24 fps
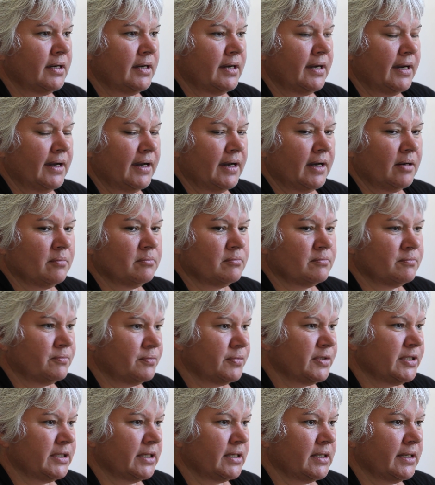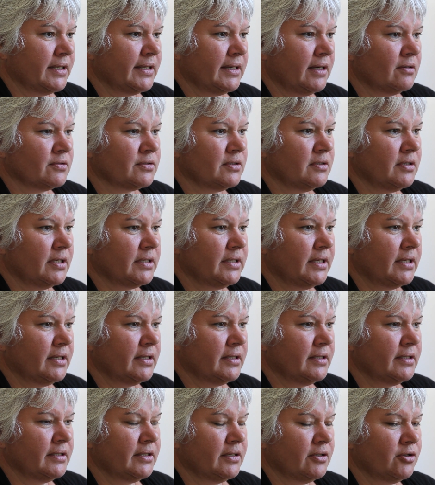particularly cultural
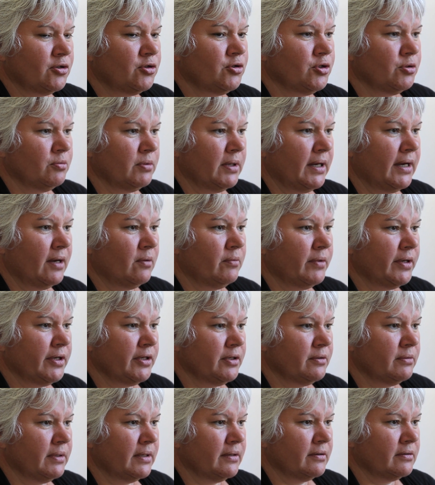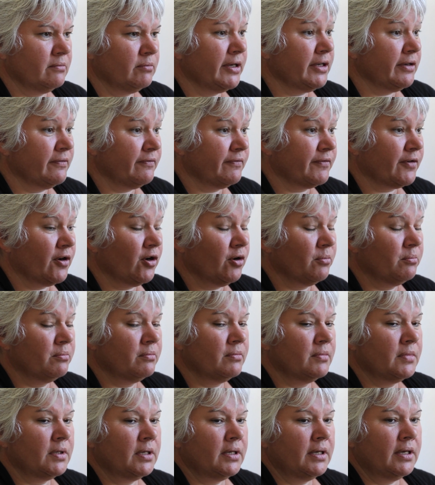identity, you know, who you are, where you're
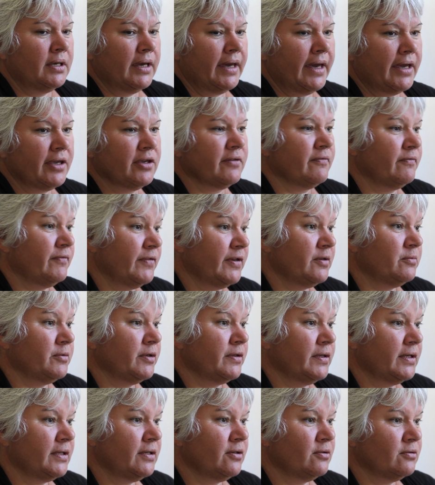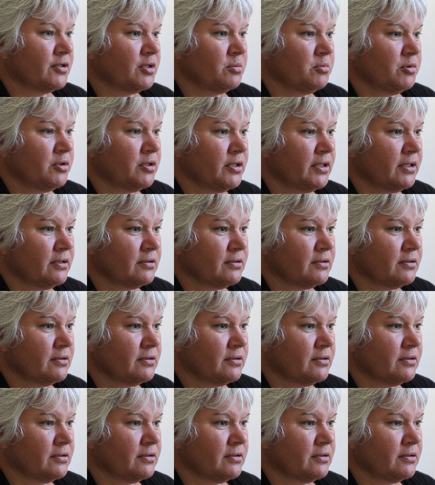from, how you fit within your community